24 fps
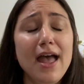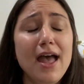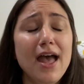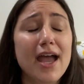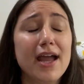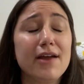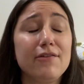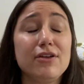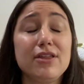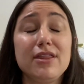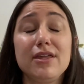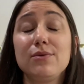
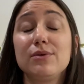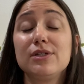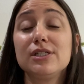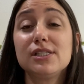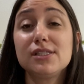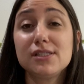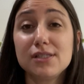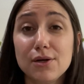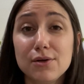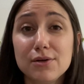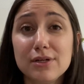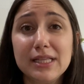Everything was
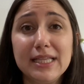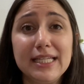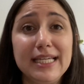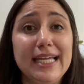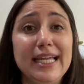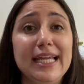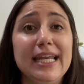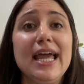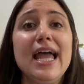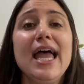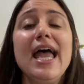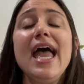so
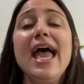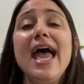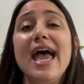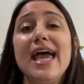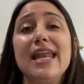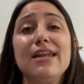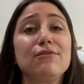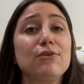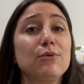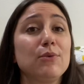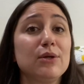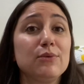clean
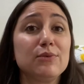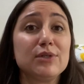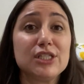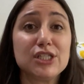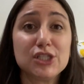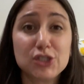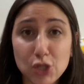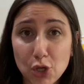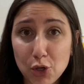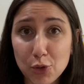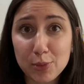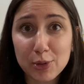and everyone was
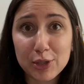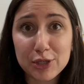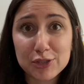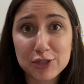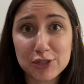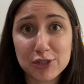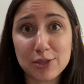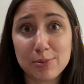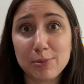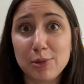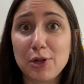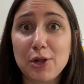so
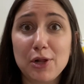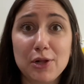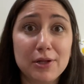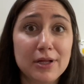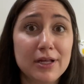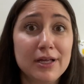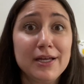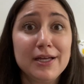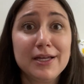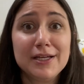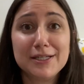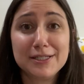personable.
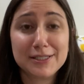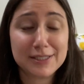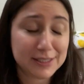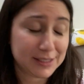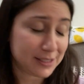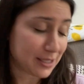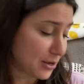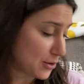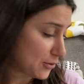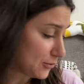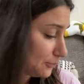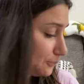
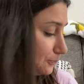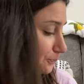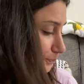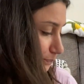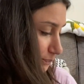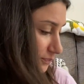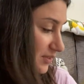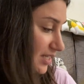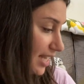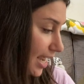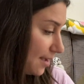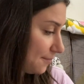So
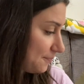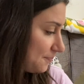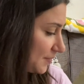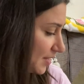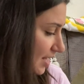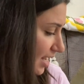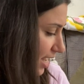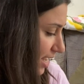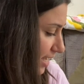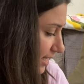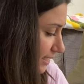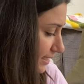yeah,
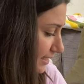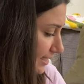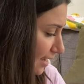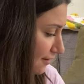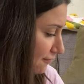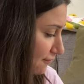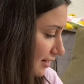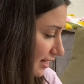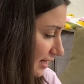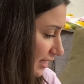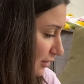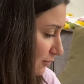
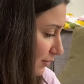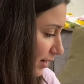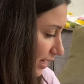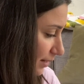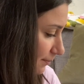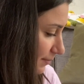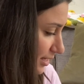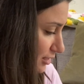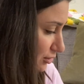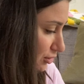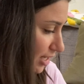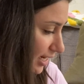definitely
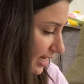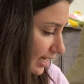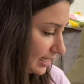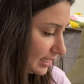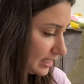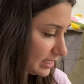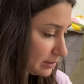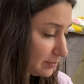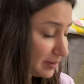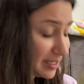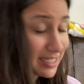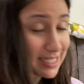recommend checking
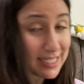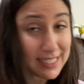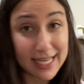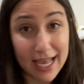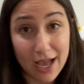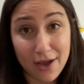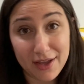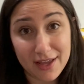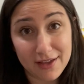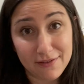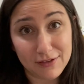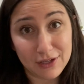these places
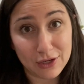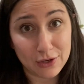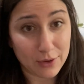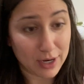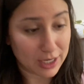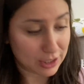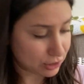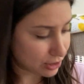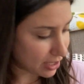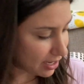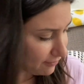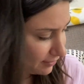out if you are
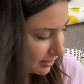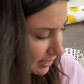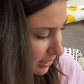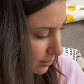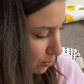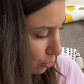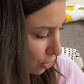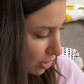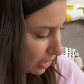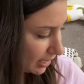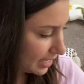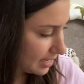traveling to
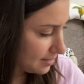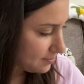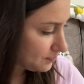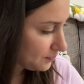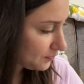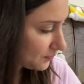Portland.